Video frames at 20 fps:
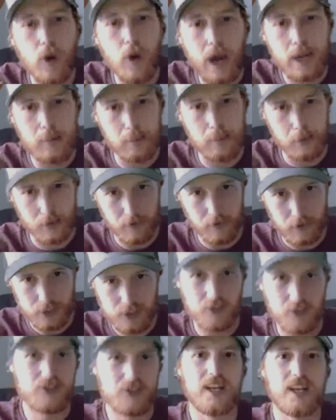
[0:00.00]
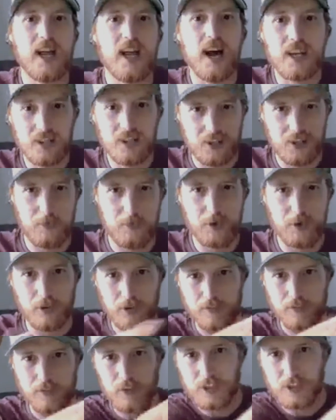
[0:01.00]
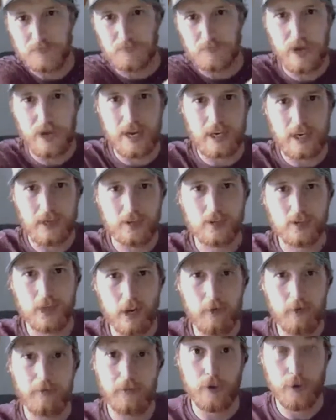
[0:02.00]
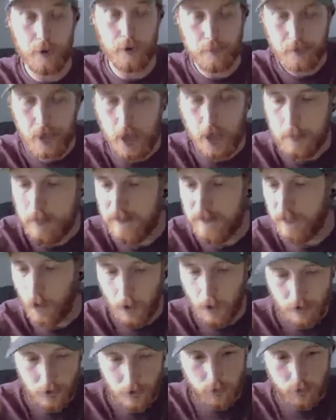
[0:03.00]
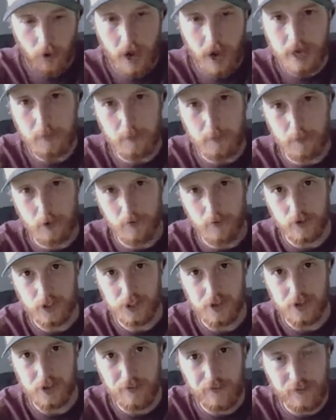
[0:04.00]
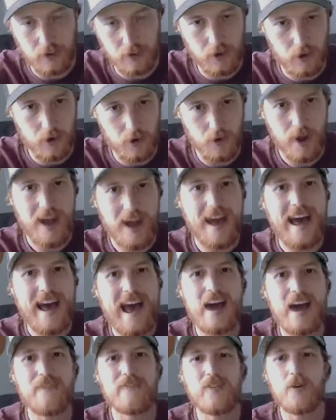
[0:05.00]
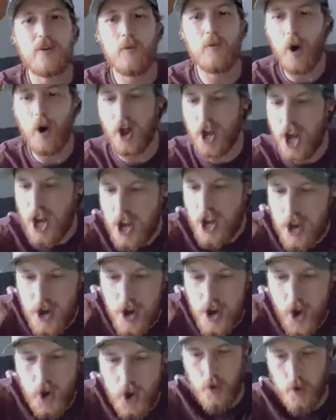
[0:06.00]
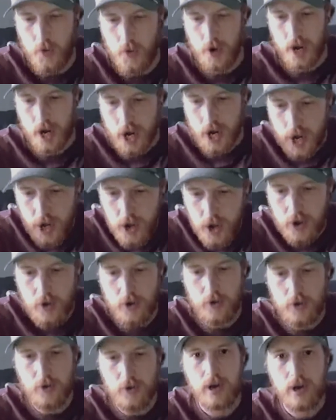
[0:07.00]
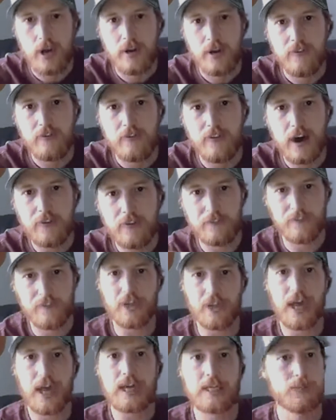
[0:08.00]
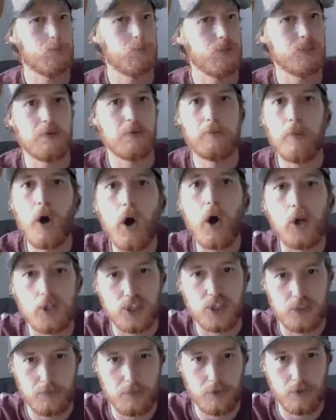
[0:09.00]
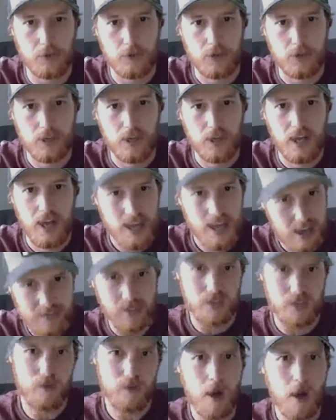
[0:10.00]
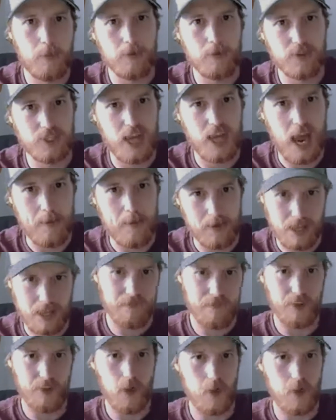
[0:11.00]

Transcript: brothers, those are the guys who built the first plane that, flew. Before the Wright brothers flew, everyone knew that flight was impossible. And then the Wright brothers came and they flew.